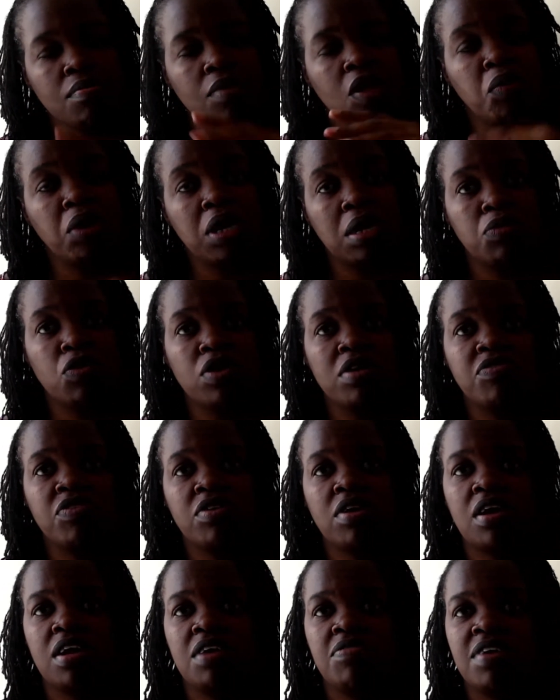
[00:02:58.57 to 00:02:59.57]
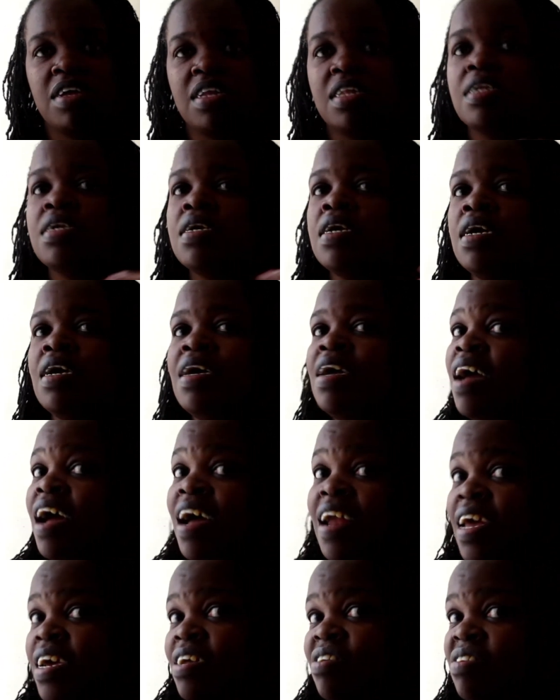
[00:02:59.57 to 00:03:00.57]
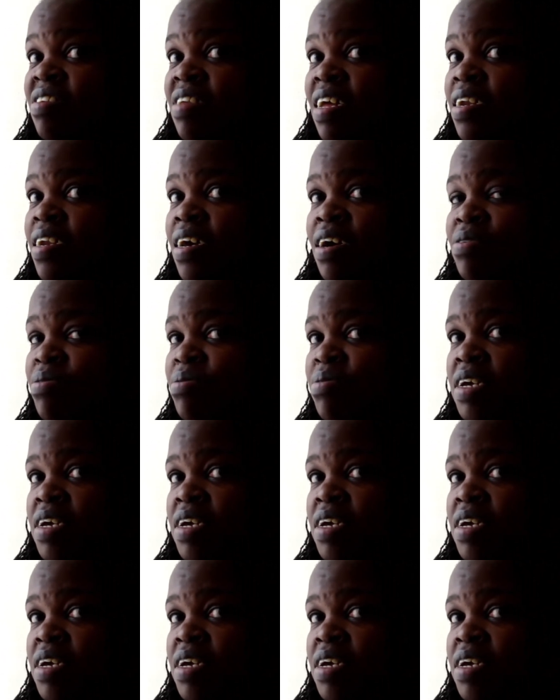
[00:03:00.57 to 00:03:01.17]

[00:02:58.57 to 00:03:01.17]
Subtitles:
When I'm going for an event, I like to stand out.